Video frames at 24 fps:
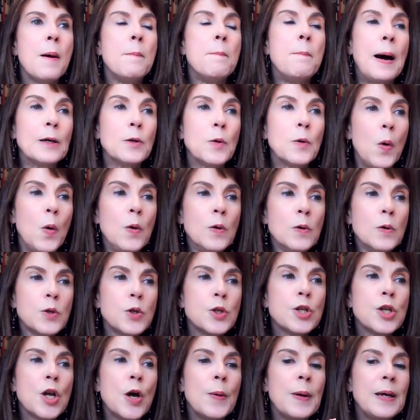But
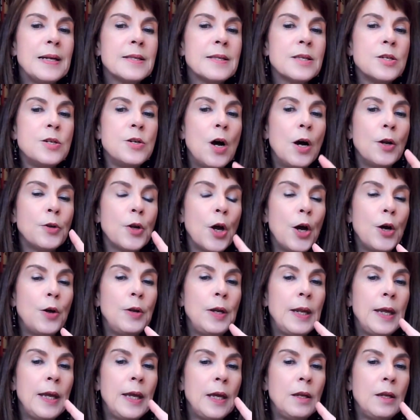also, it's not
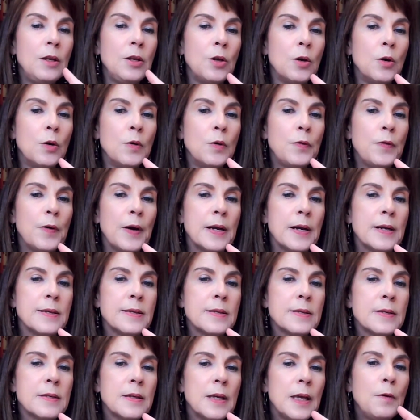only in your
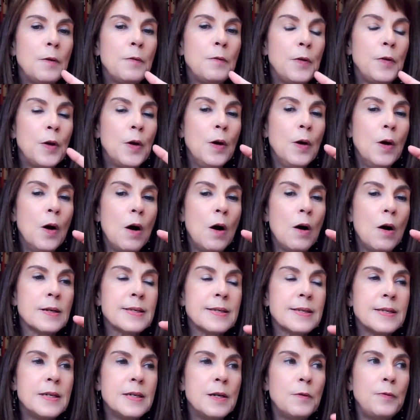face. If you are
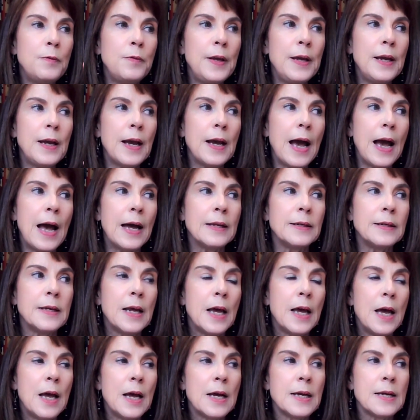sniffing and
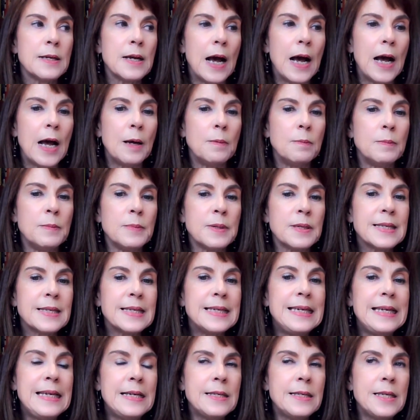
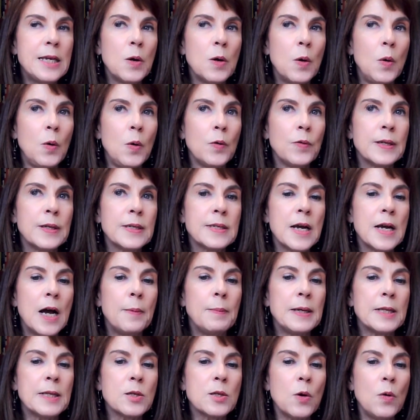sneezing all the
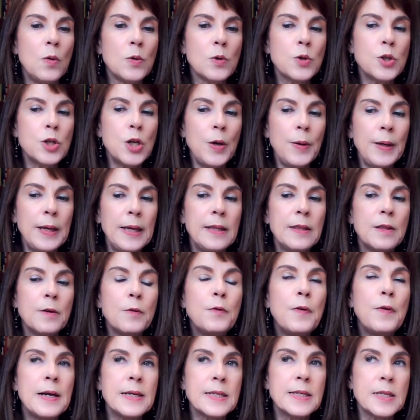time, it's also in the
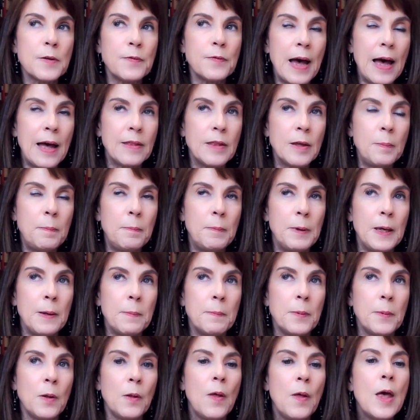face of other
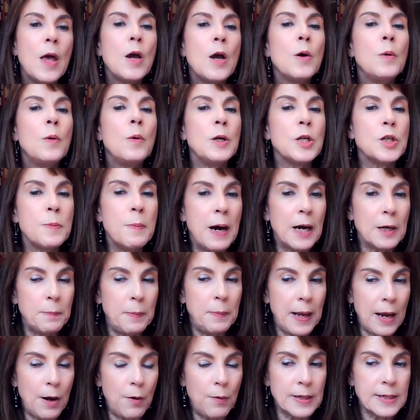people, which might
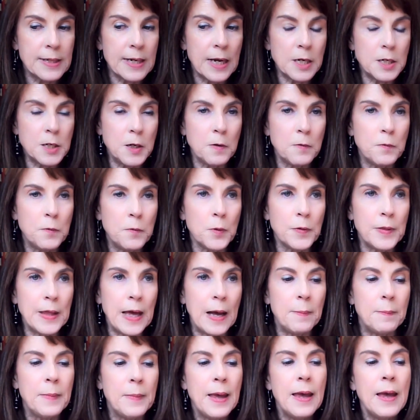be irritating for
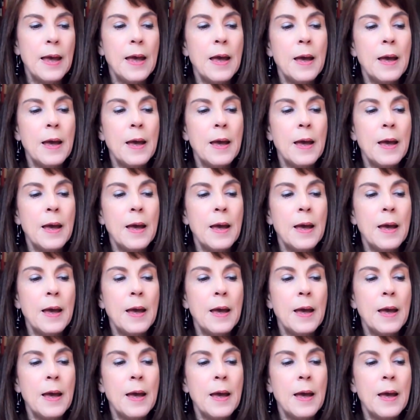them.